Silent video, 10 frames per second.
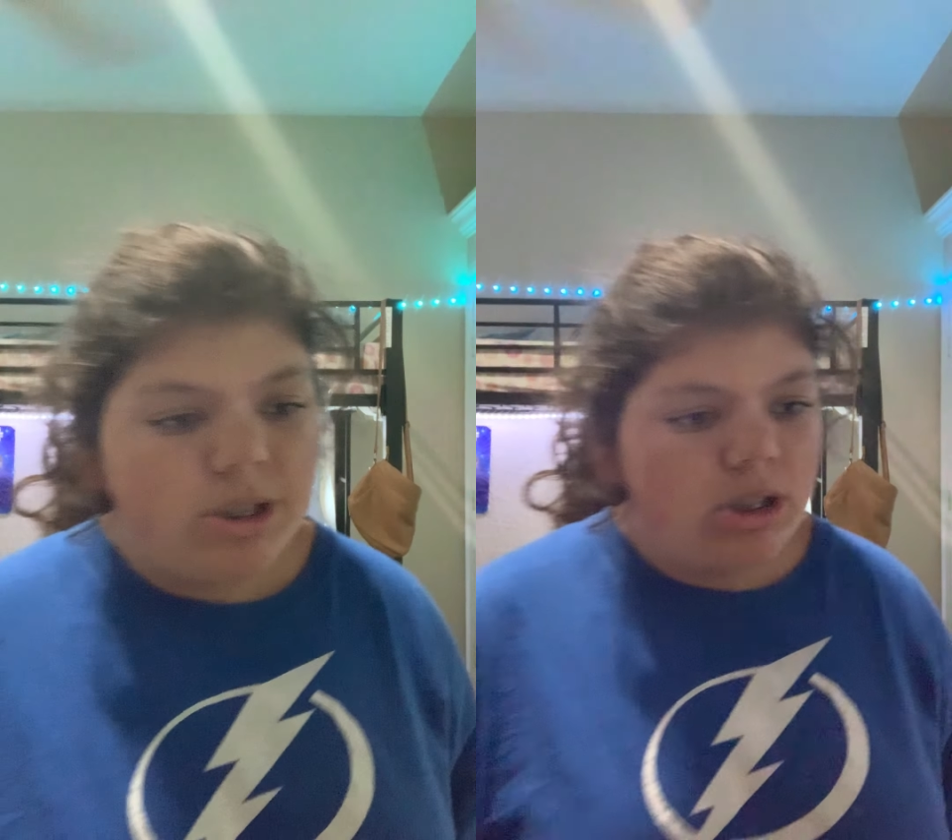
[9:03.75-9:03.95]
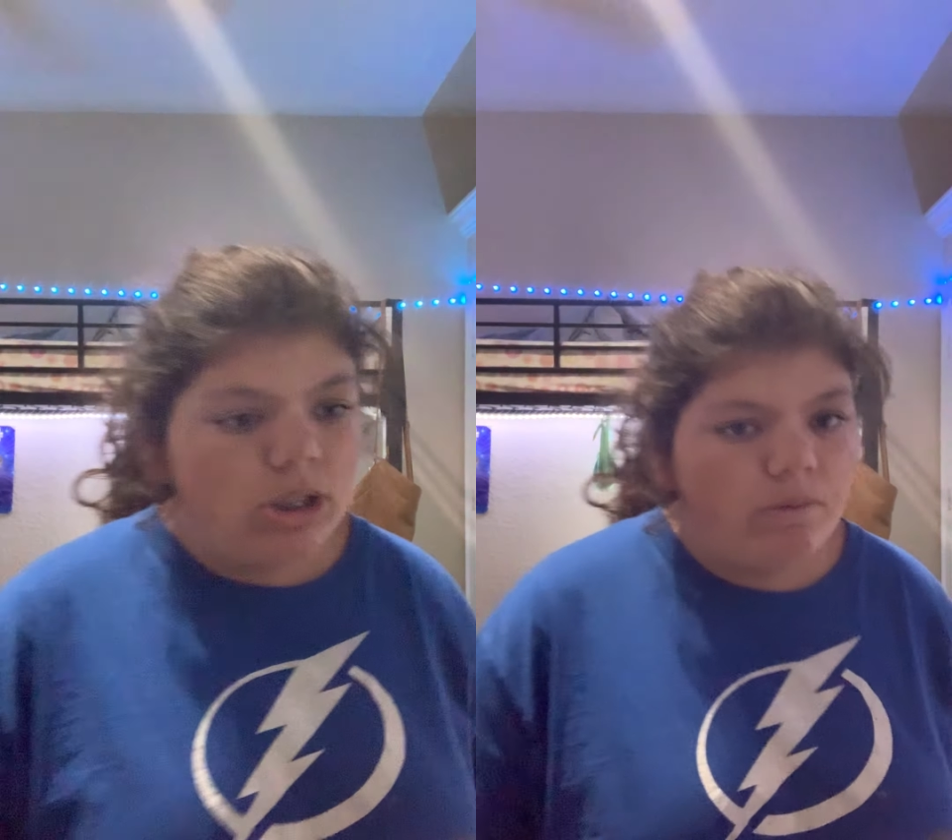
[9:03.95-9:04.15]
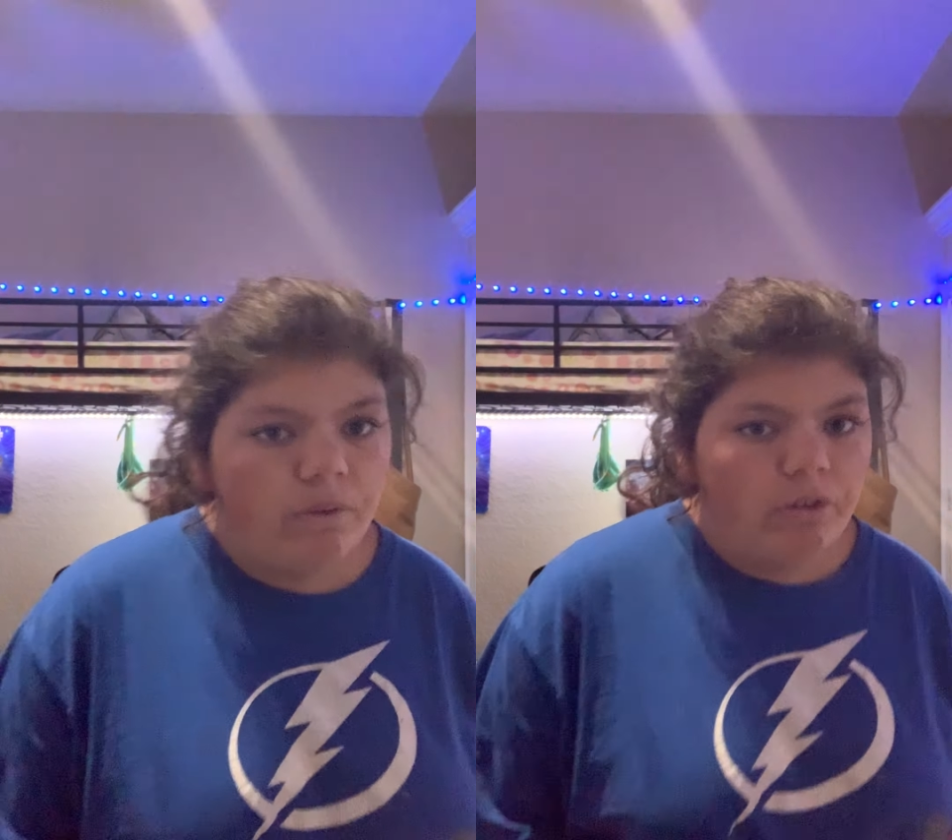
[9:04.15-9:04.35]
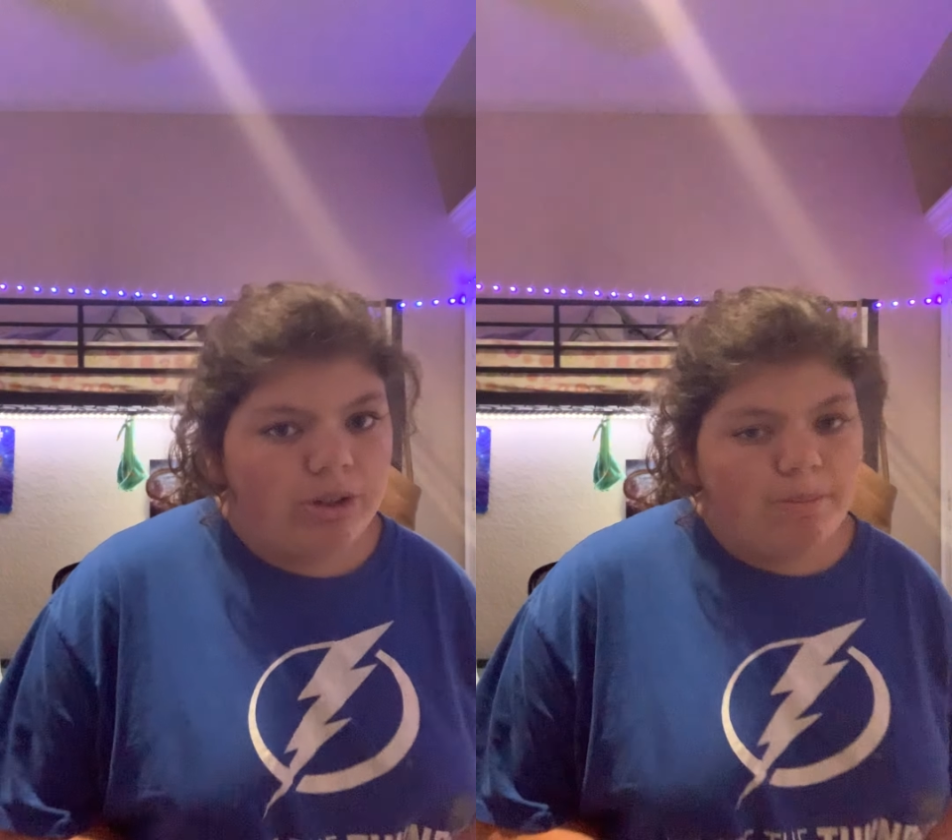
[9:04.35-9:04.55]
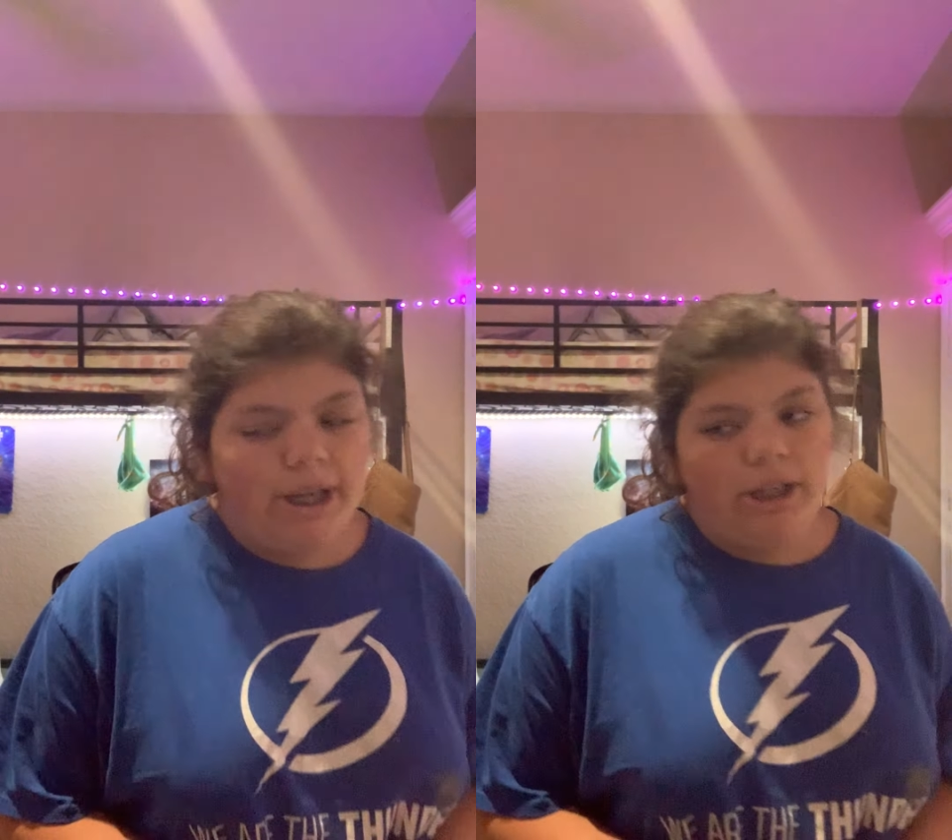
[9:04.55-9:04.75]
and stuff when we were
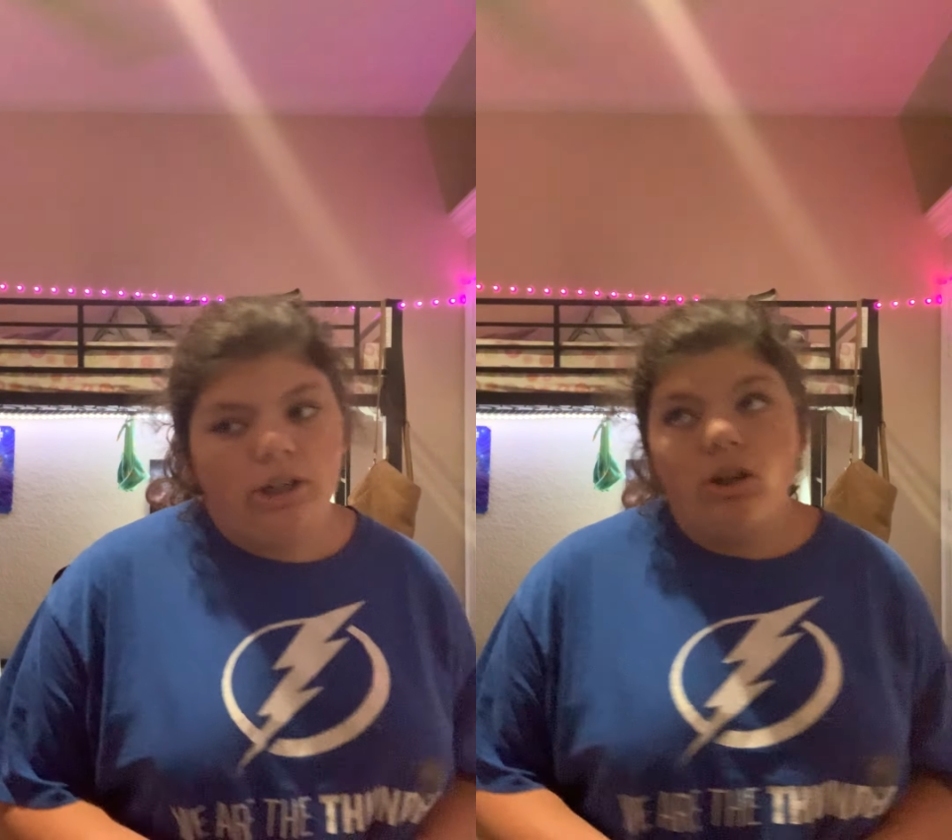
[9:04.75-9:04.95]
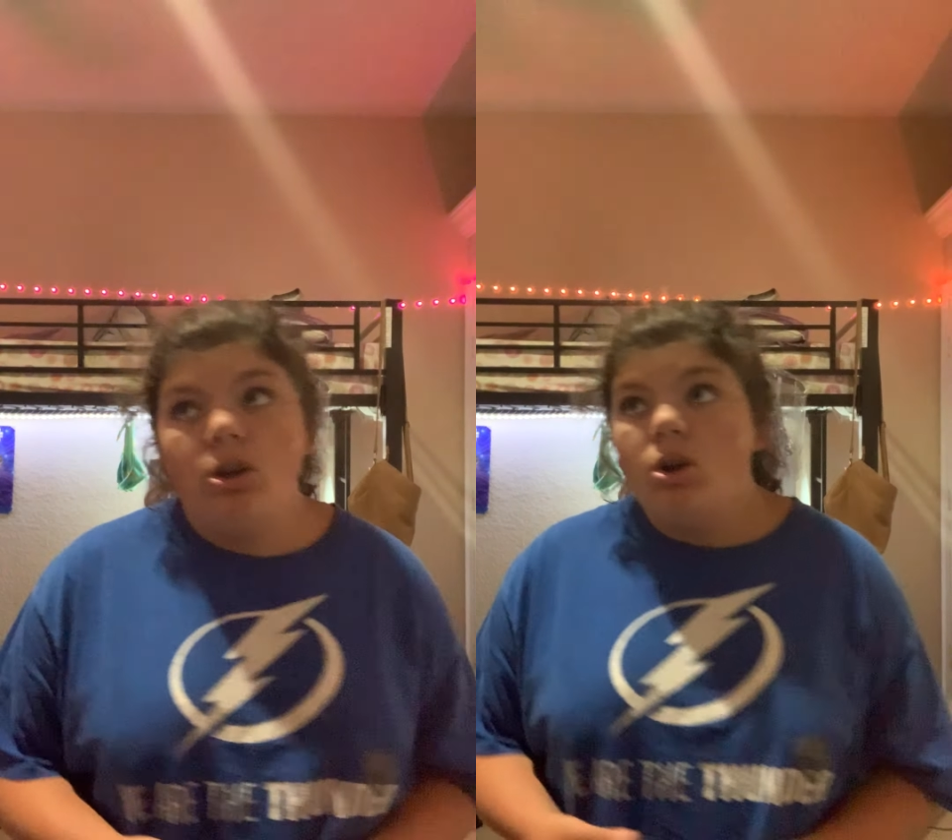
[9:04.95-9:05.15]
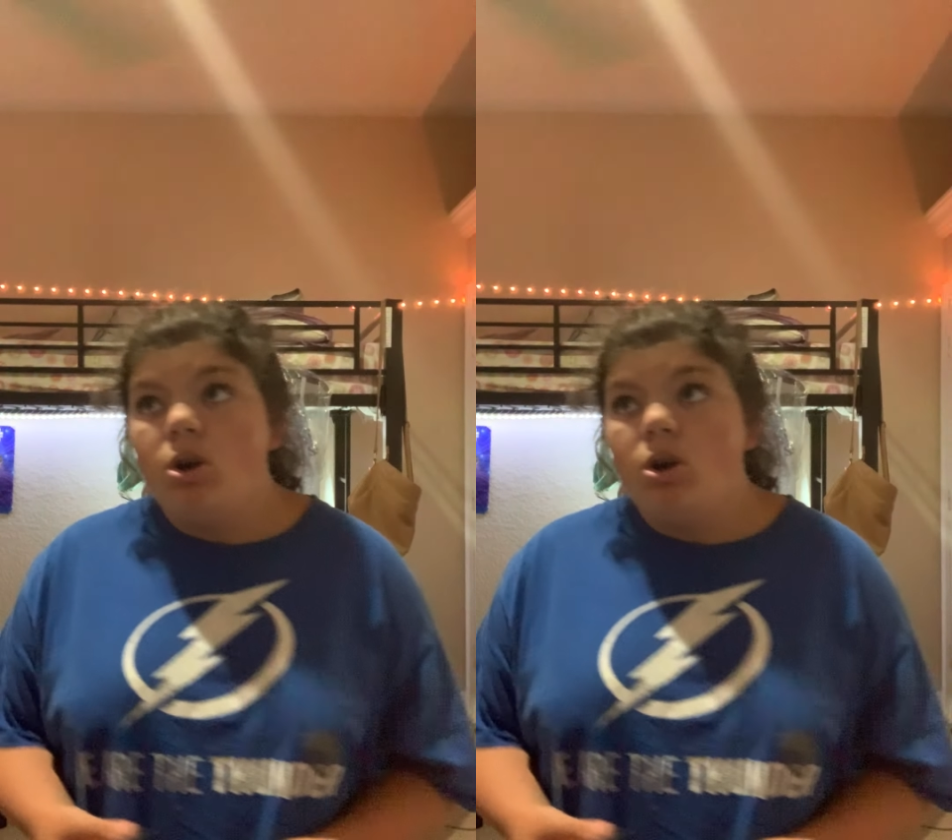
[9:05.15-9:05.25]
debating.